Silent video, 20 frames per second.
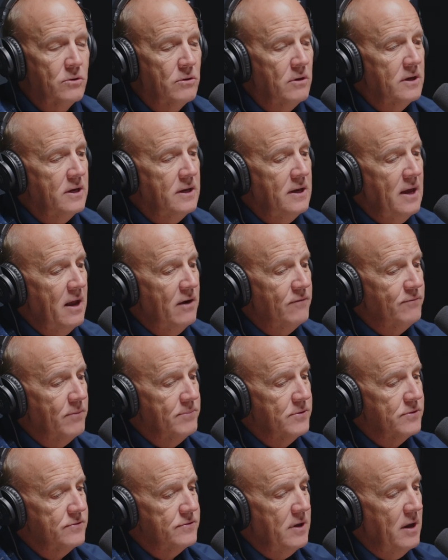looking at it
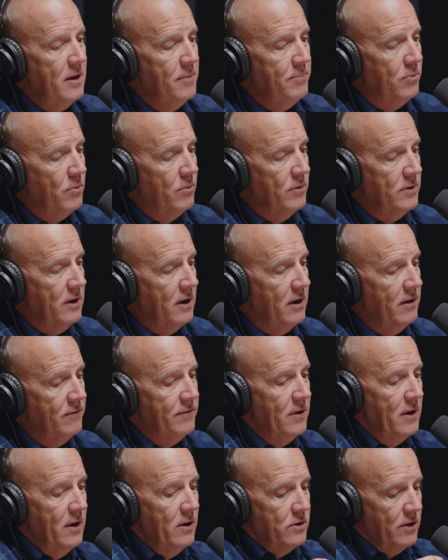from the standpoint of,
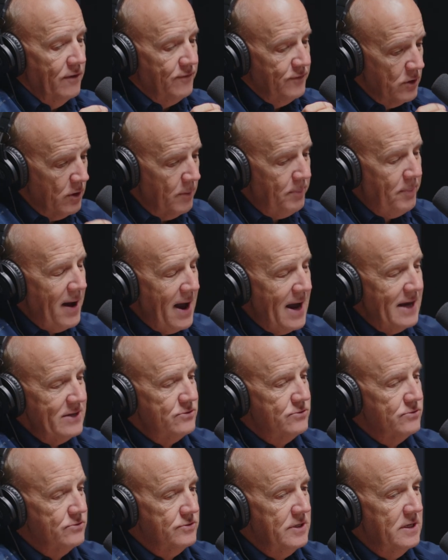if your
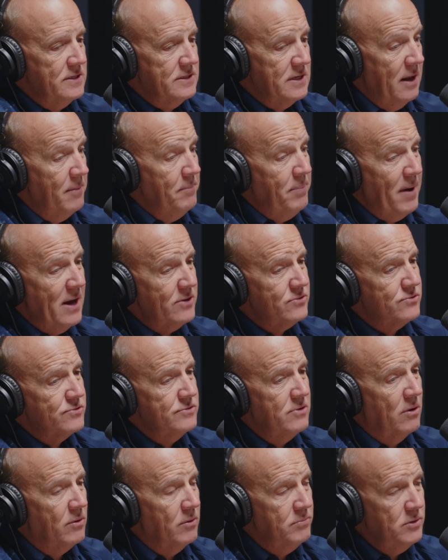pastor says that, and pastors
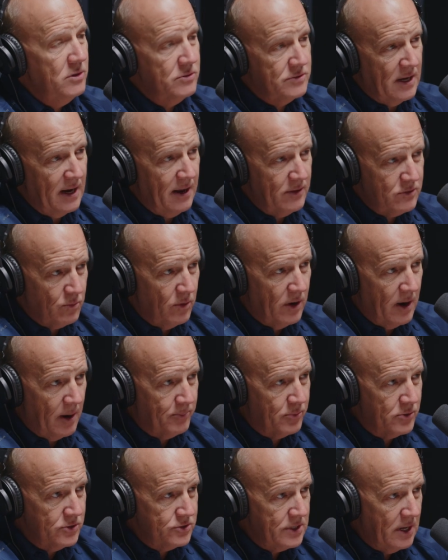don't abuse that, that's what I
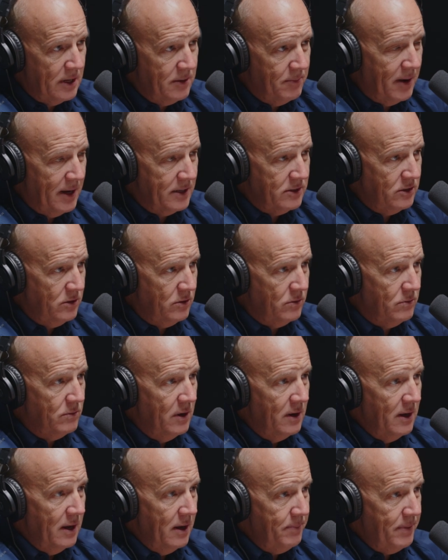appreciate about you
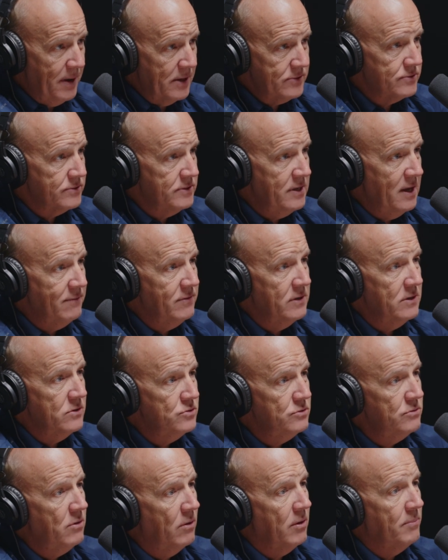and Pastor Devin,
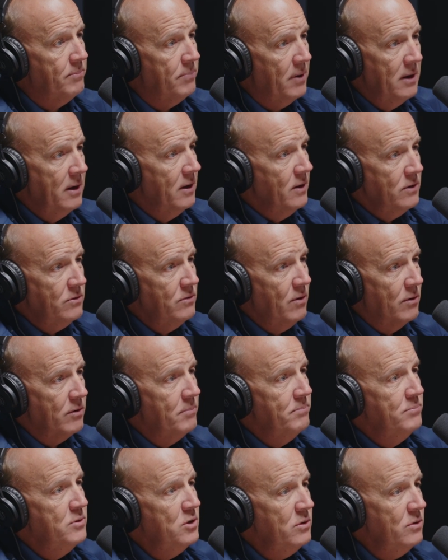is you don't
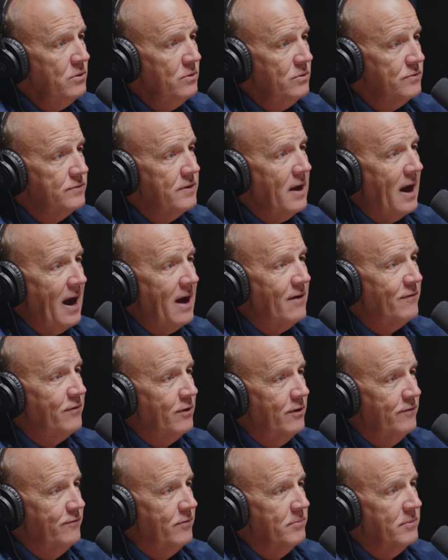abuse the I've
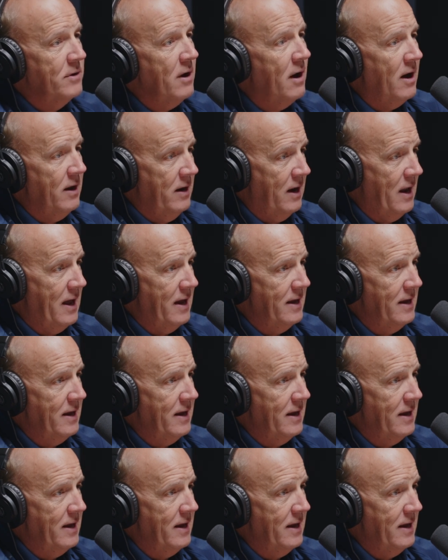heard from God line.